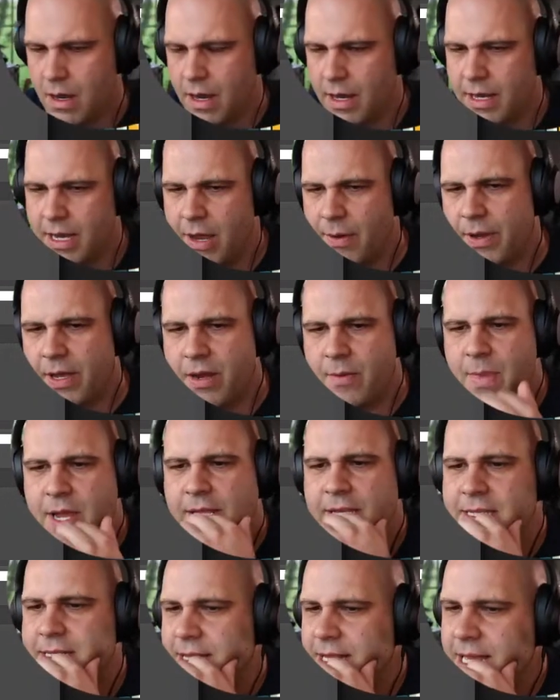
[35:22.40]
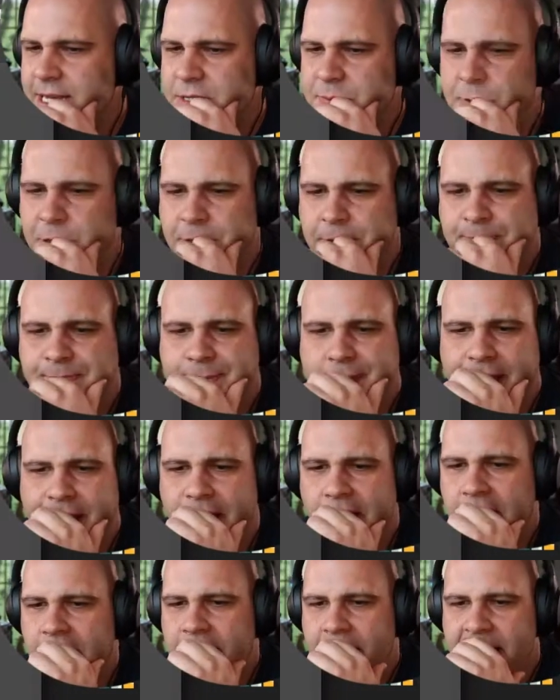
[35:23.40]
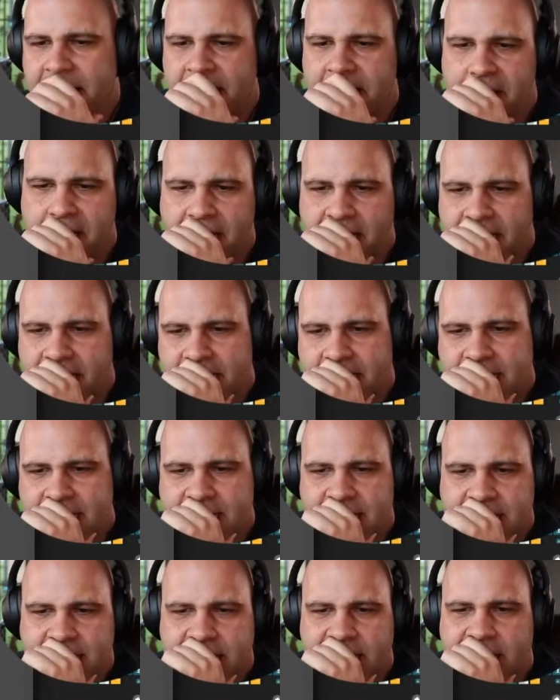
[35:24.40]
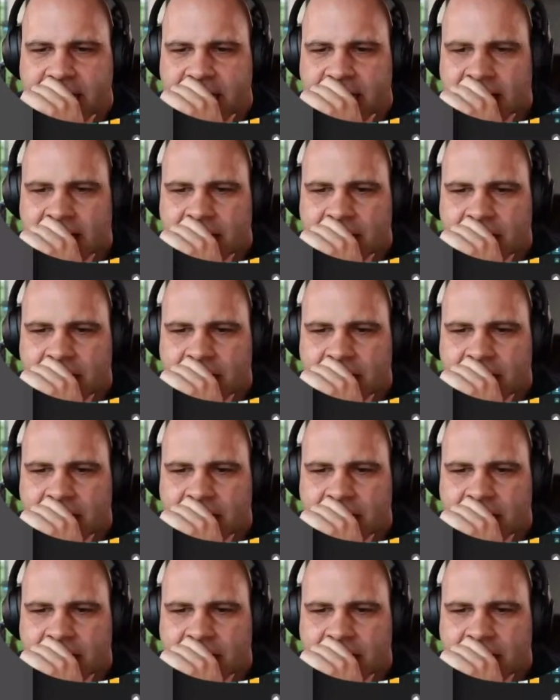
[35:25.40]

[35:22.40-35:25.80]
now we got to make this legible. All right, let's see.